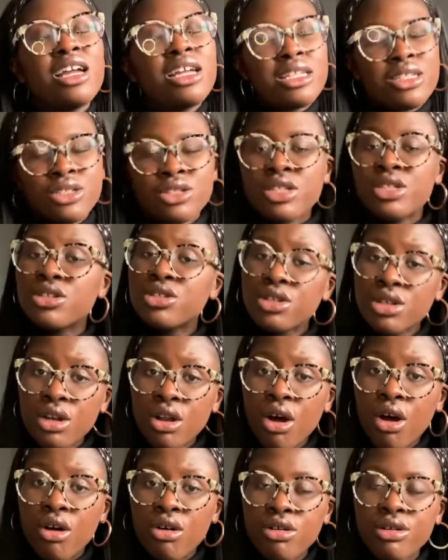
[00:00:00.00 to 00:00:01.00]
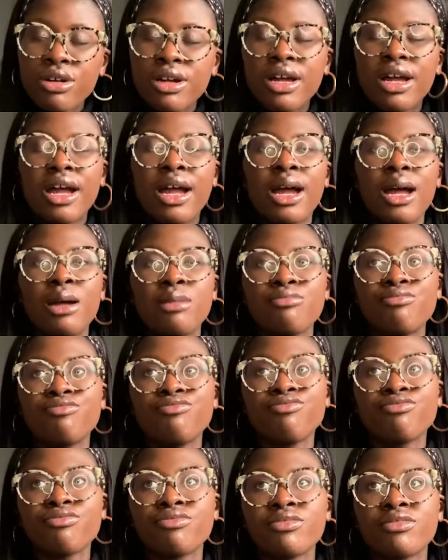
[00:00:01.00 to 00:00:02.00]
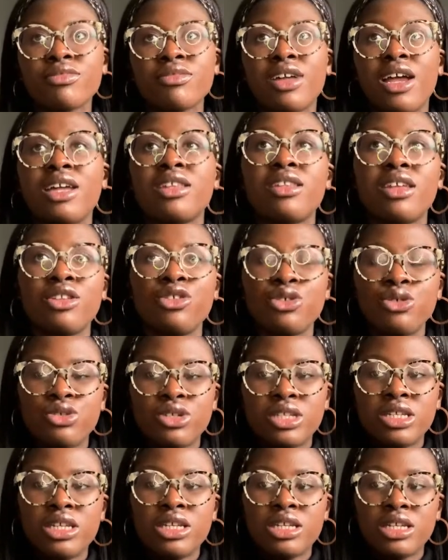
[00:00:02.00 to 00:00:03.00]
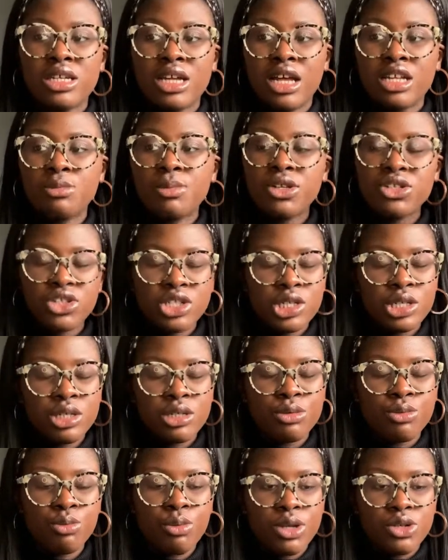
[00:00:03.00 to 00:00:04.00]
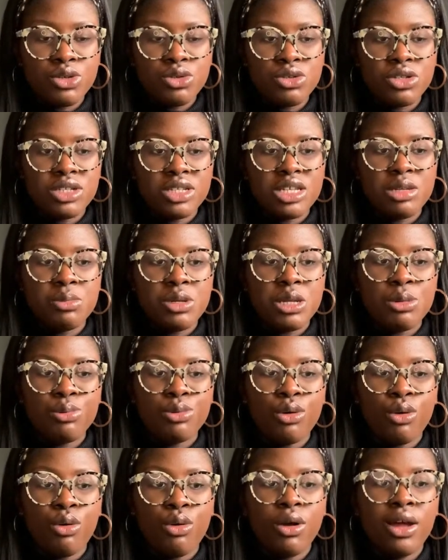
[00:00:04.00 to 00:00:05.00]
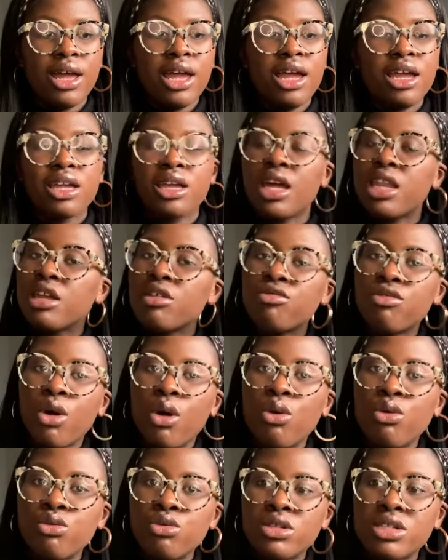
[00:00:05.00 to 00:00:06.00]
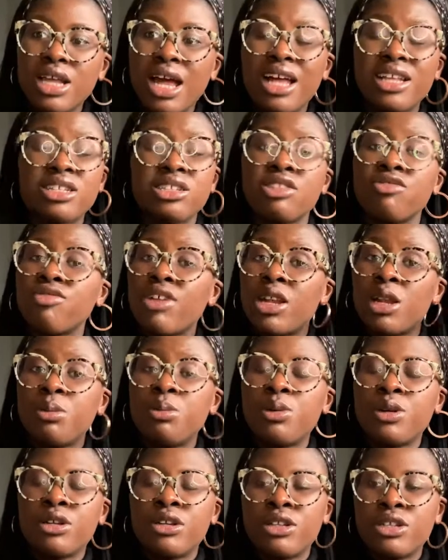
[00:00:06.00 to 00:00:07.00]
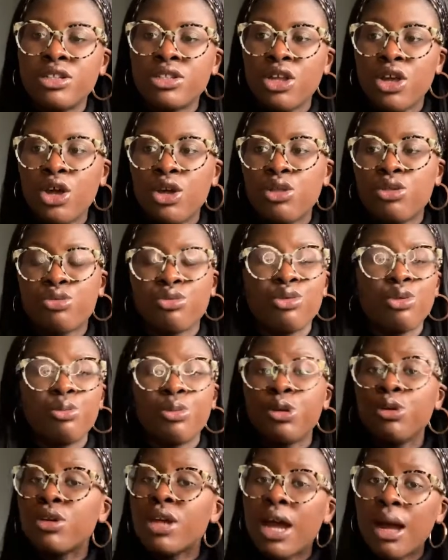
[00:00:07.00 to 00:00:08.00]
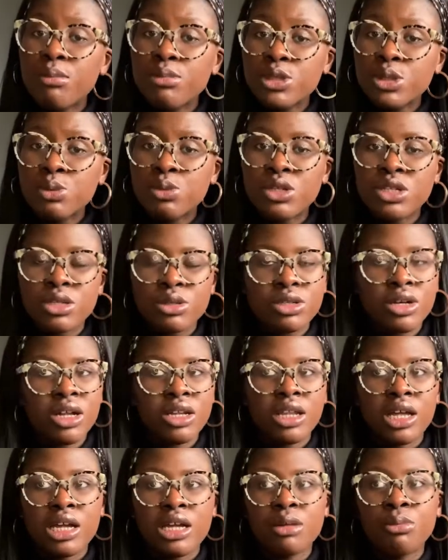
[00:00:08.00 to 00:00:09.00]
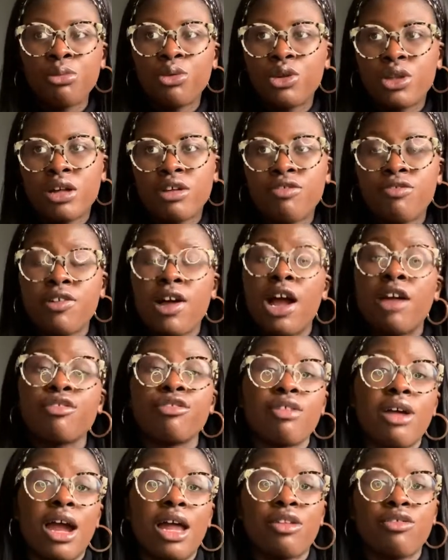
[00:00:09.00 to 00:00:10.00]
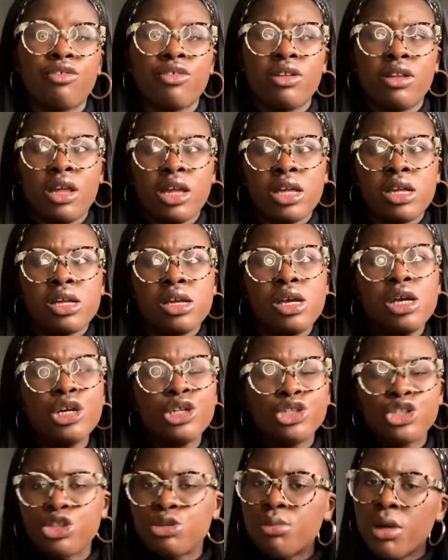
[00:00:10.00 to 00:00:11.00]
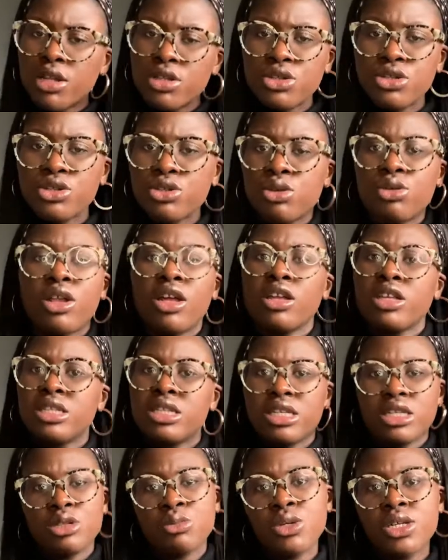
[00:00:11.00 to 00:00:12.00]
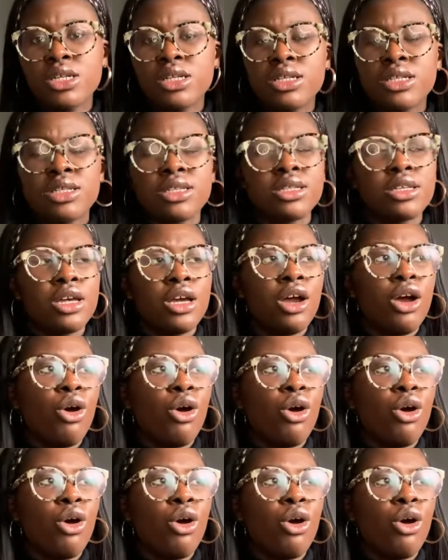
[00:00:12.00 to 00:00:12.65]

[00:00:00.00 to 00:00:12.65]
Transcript: It's a lot. And then you see, especially when you see people getting roles as developers through boot camps, which are like more like 5 grand for like 2 months or like 6 weeks.